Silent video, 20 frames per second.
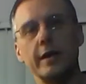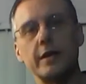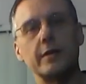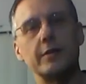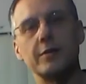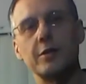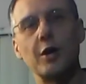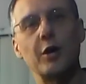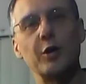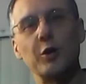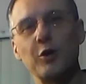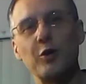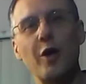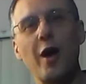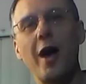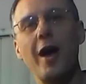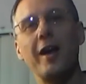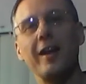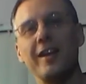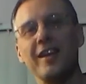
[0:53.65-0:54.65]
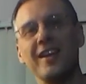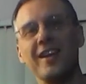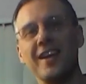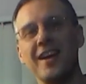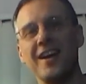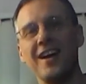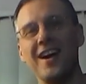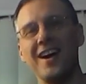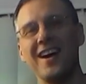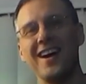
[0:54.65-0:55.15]
I can tell you
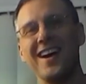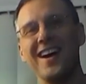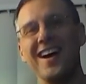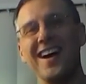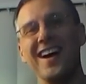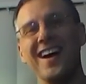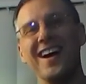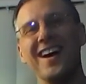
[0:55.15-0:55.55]
that.